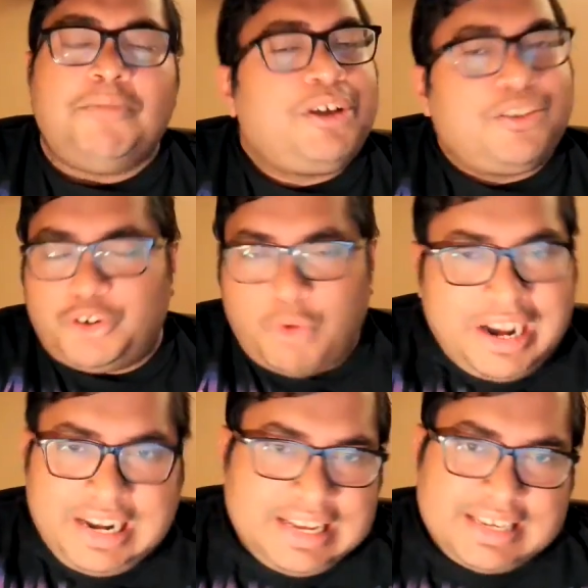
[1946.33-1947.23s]
because for
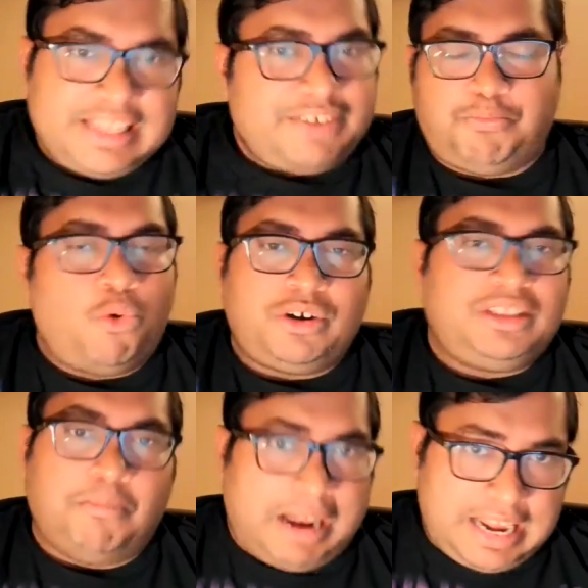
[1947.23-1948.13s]
20 years they've poured
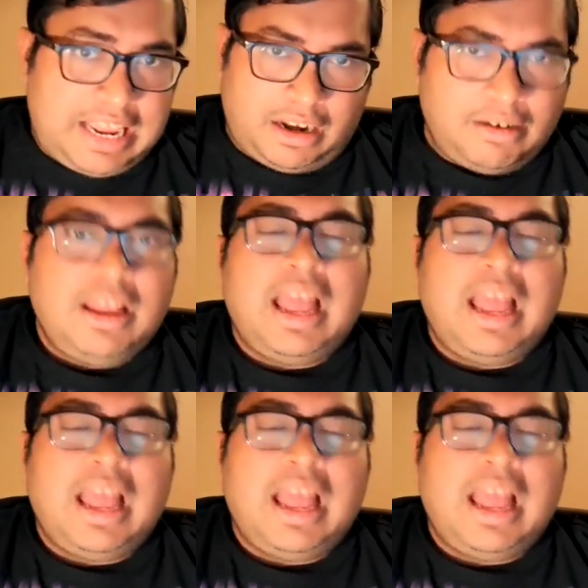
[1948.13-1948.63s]
the money in.